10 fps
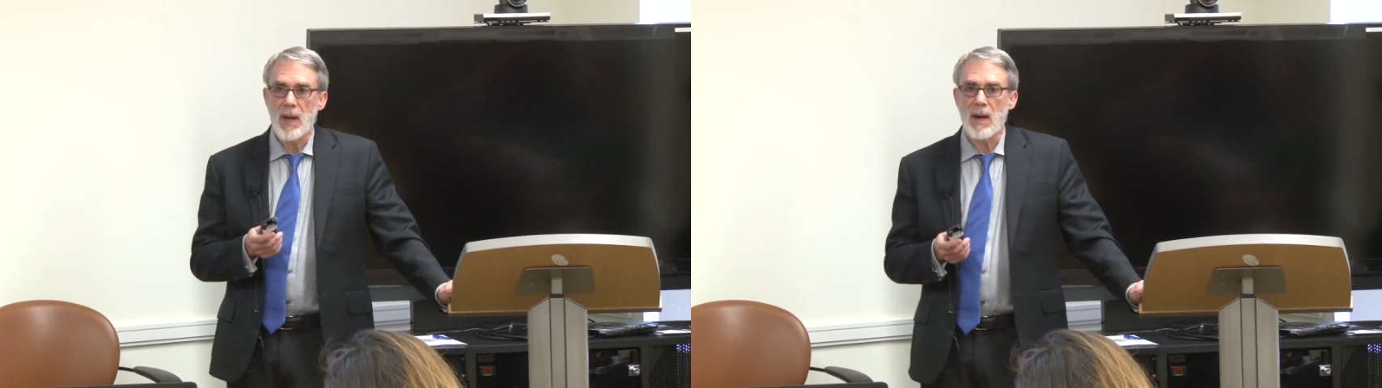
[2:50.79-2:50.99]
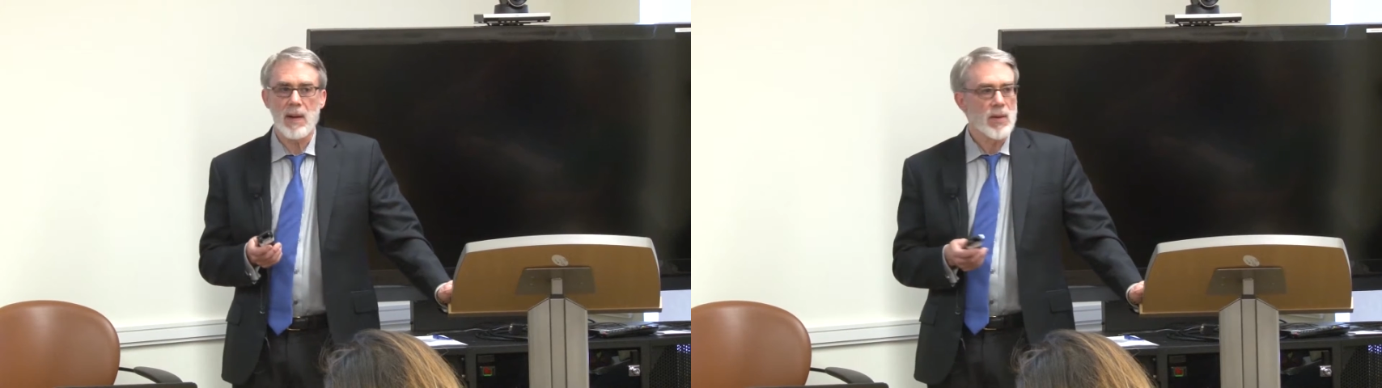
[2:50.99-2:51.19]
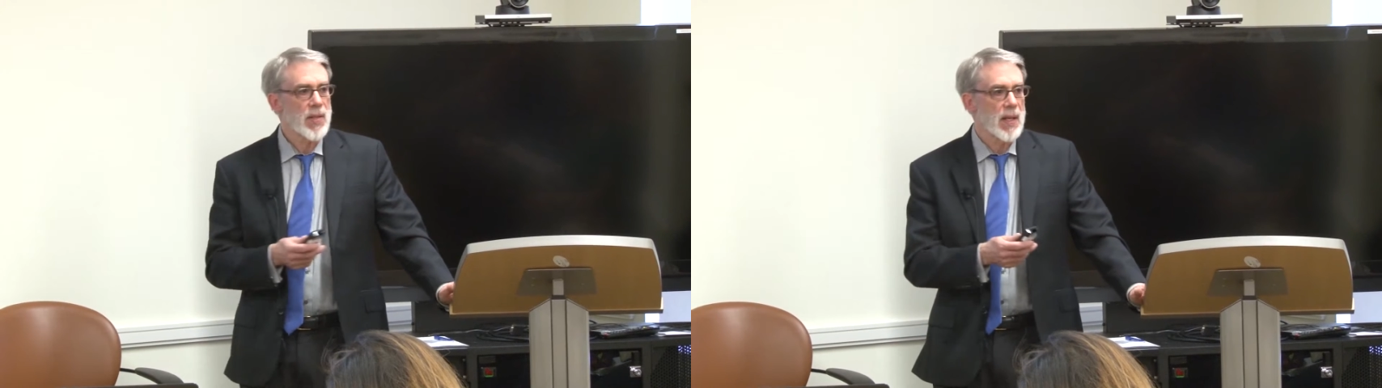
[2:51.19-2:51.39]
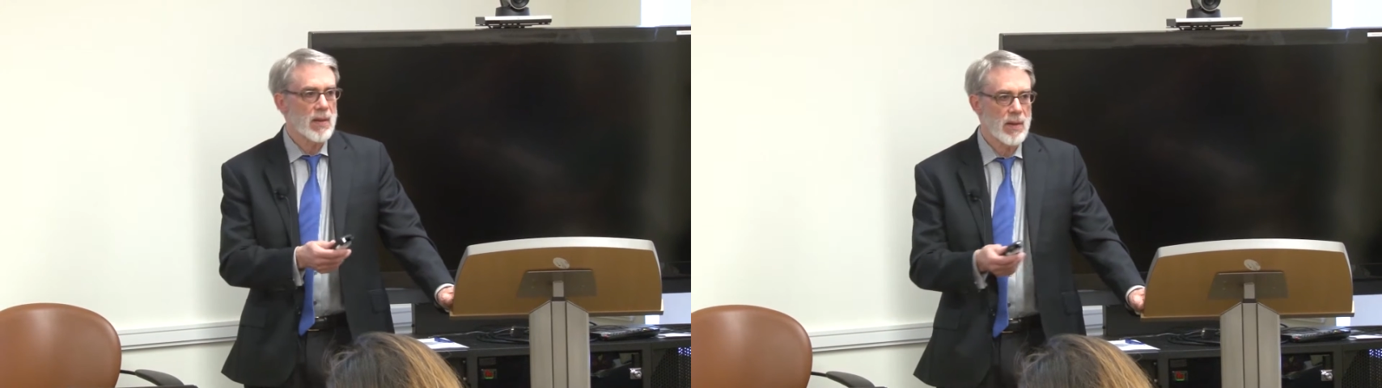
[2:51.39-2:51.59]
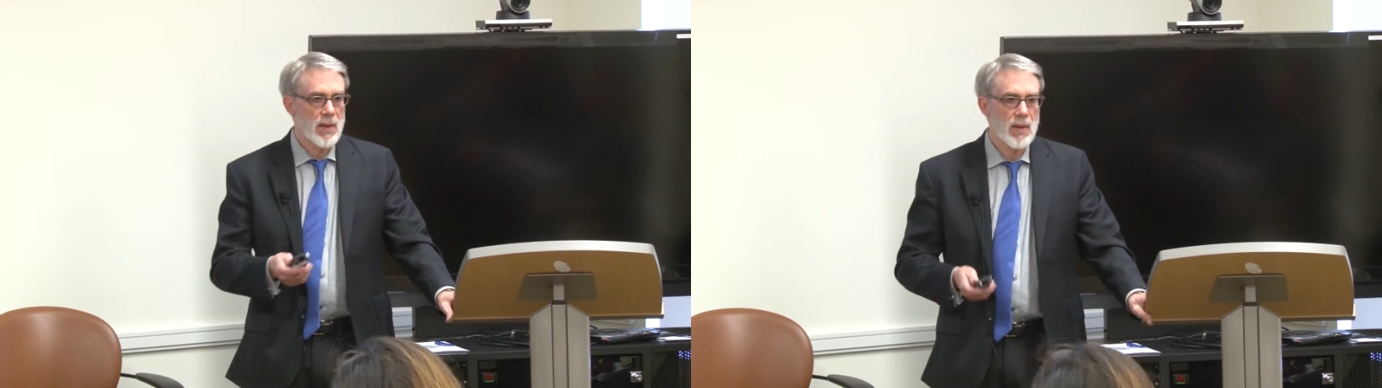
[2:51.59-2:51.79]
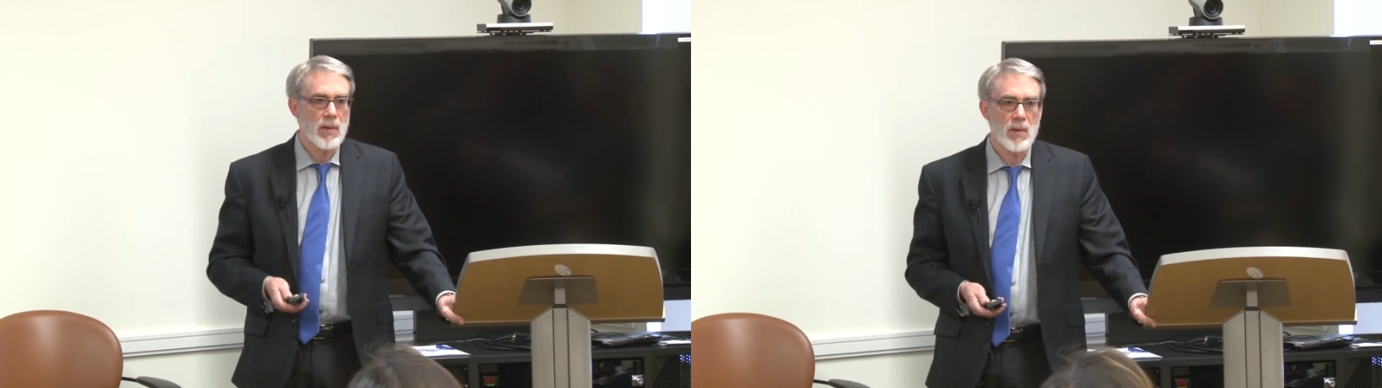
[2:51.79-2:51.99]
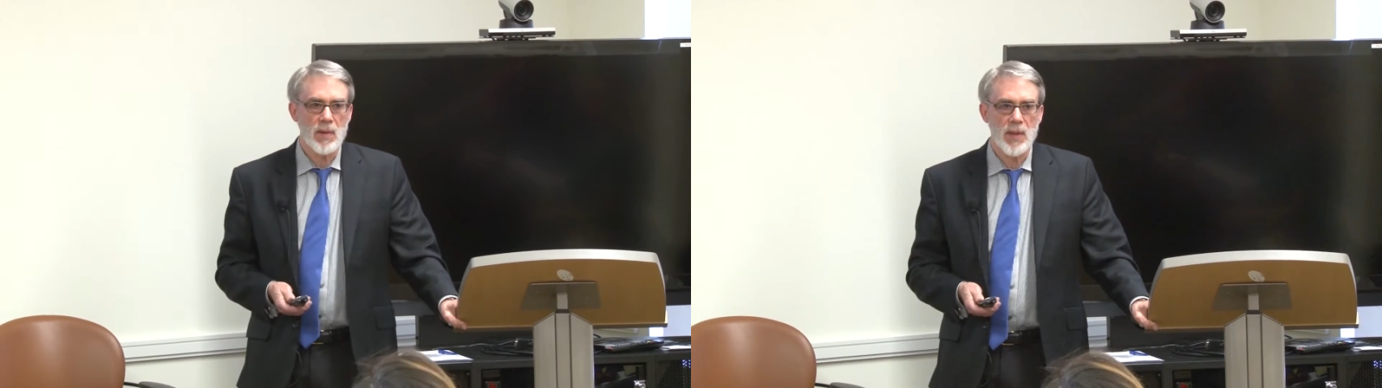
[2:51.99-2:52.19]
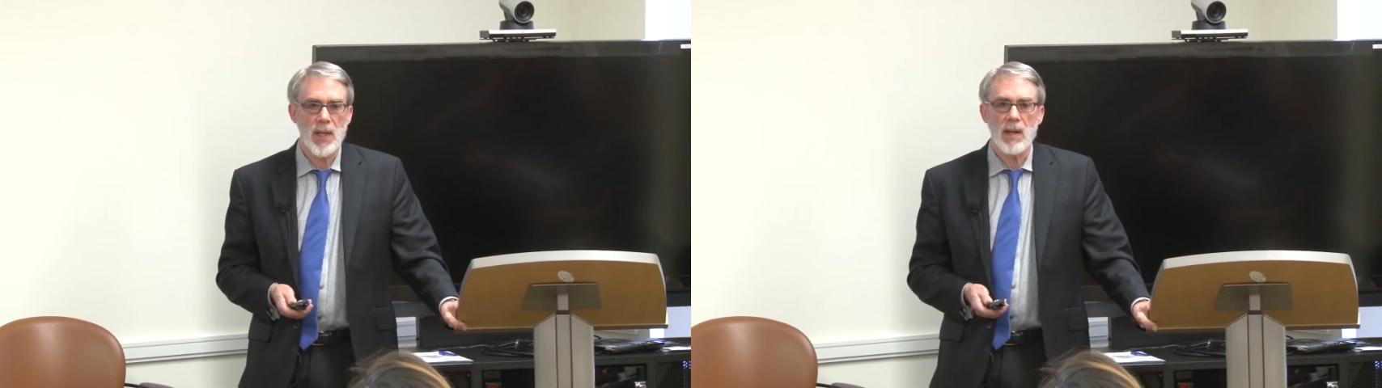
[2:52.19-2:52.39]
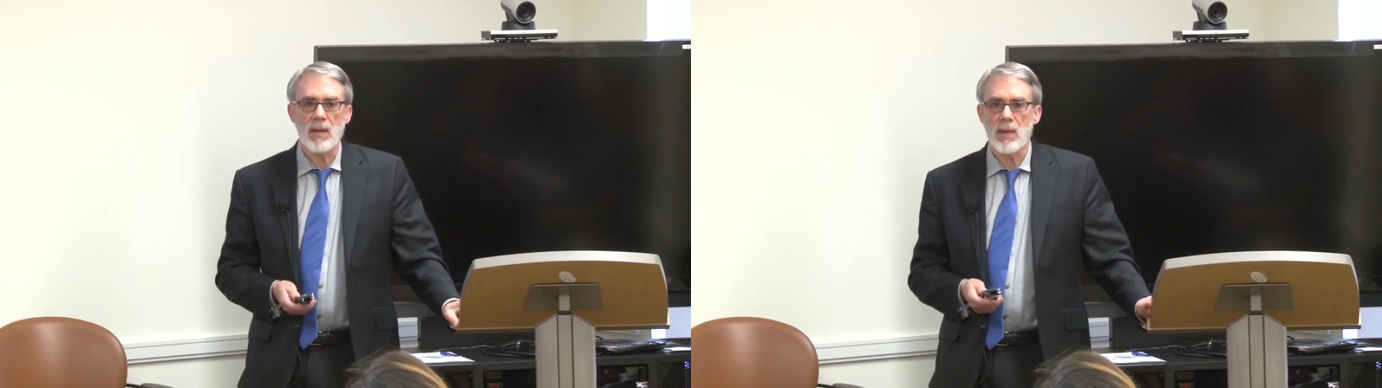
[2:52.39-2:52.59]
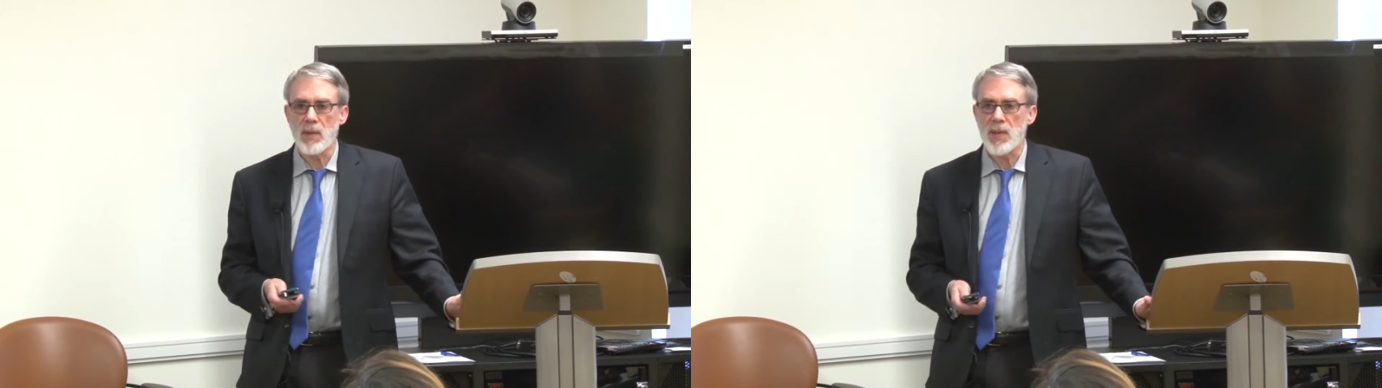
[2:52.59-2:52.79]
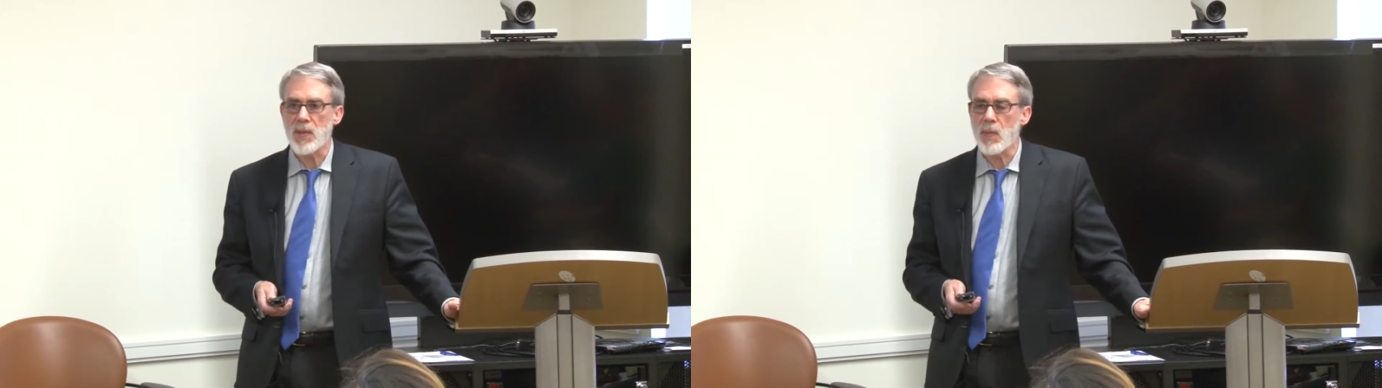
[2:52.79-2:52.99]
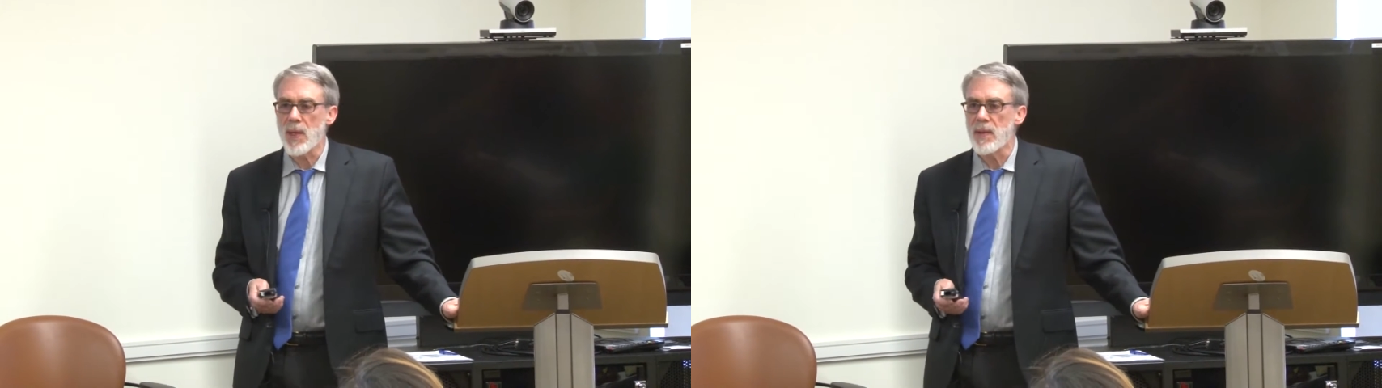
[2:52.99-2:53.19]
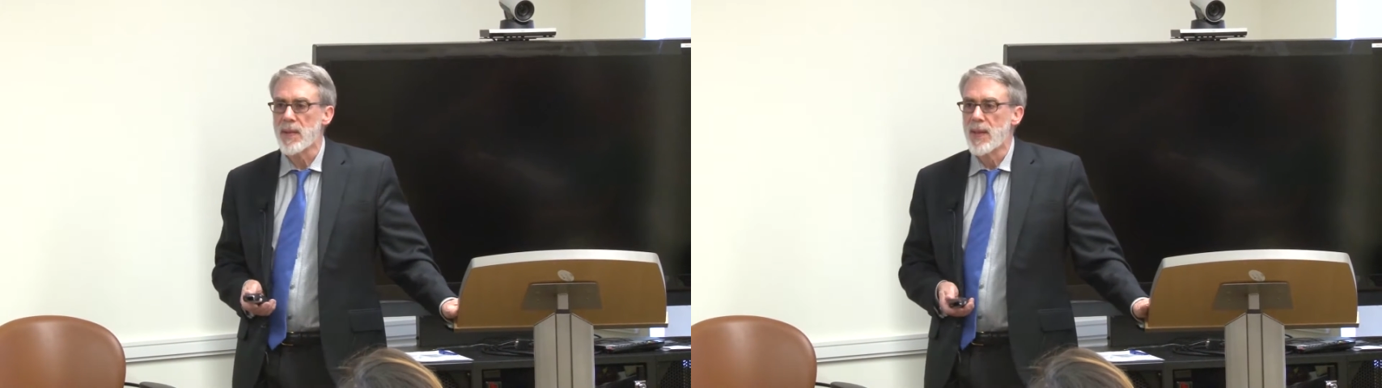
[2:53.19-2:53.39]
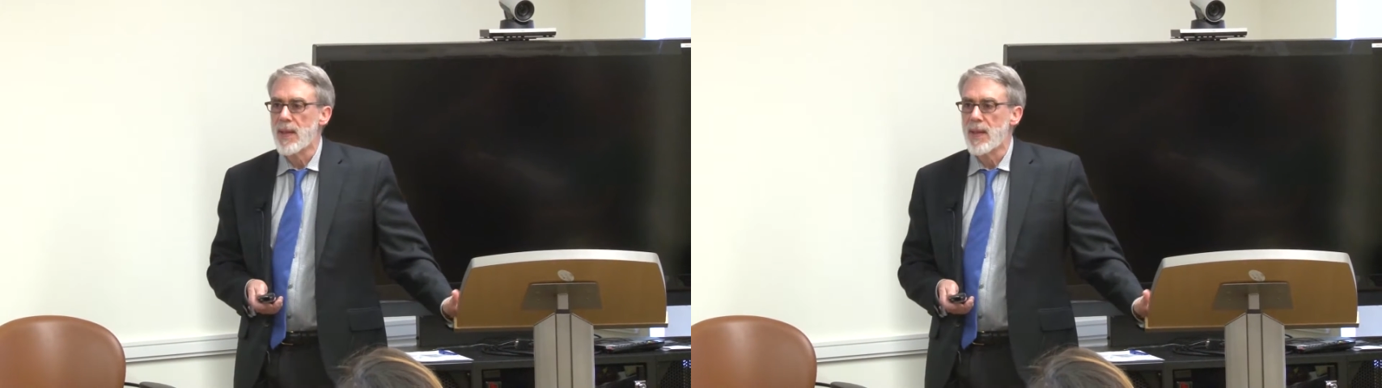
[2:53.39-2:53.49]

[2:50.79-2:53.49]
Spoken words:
I understand that you're taking notes as well,